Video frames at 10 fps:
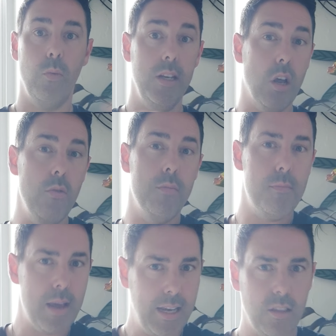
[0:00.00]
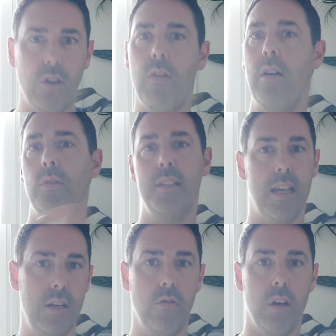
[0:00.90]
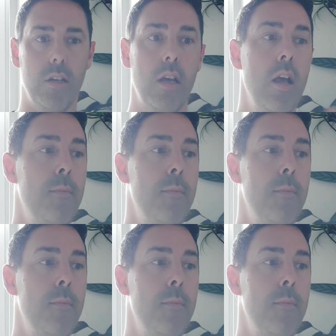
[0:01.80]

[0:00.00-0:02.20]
we don't make the ground sacred